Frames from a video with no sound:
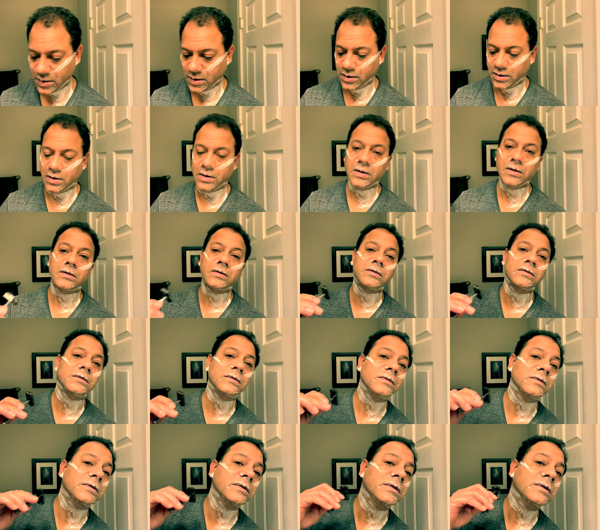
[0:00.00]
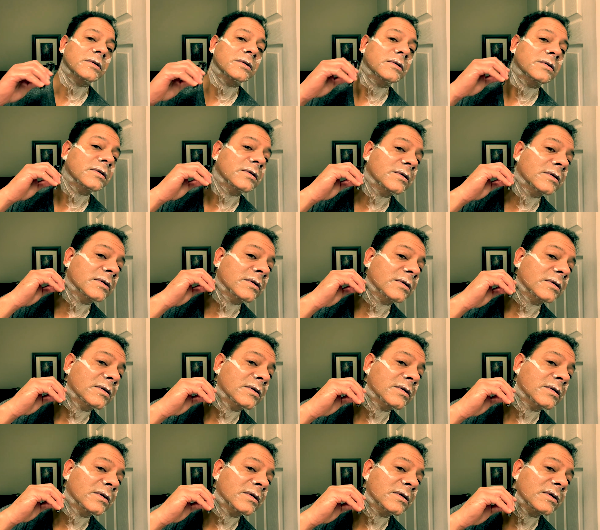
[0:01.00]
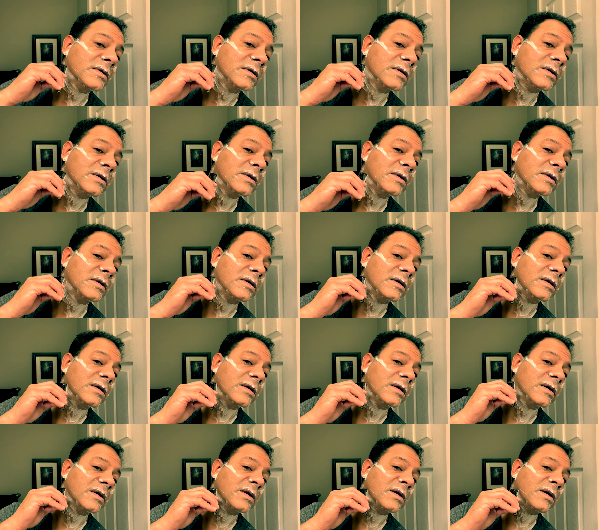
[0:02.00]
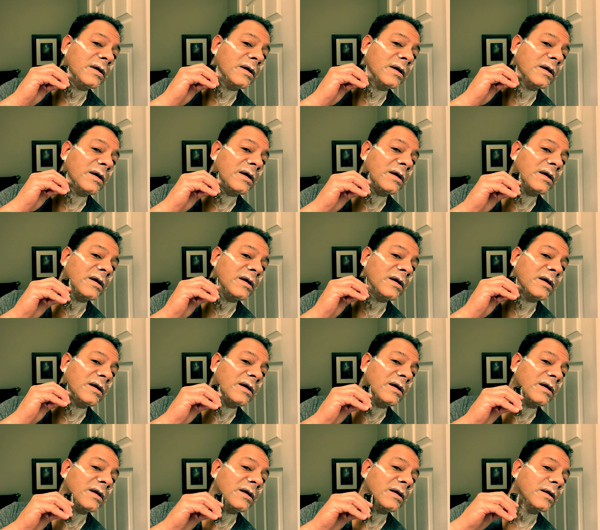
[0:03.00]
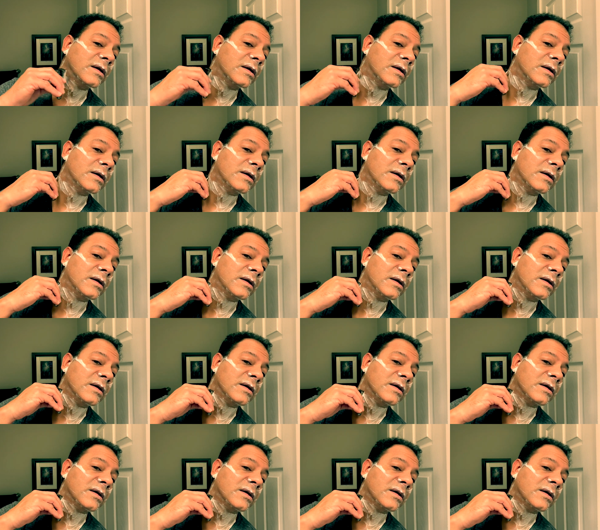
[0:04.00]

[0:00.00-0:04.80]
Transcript: No one is speaking in this clip.